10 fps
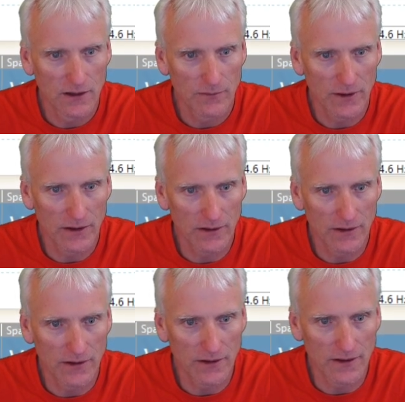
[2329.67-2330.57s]
but
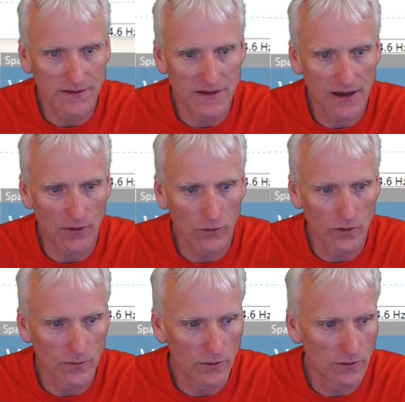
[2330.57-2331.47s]
it's not
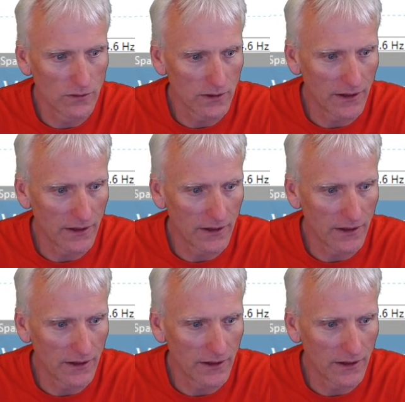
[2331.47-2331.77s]
horrible.